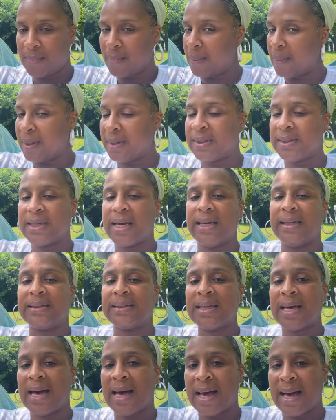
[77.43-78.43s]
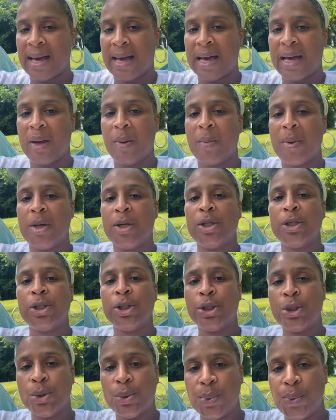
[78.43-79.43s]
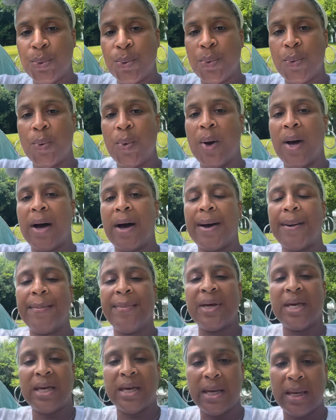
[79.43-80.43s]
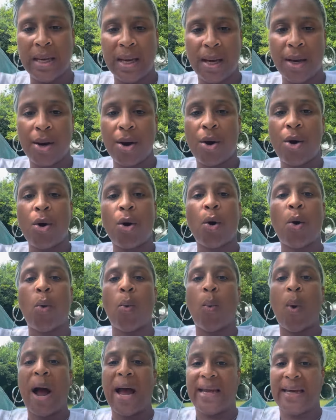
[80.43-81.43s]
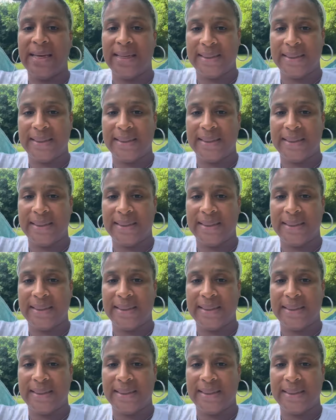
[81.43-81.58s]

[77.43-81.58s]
This is a time to be quiet.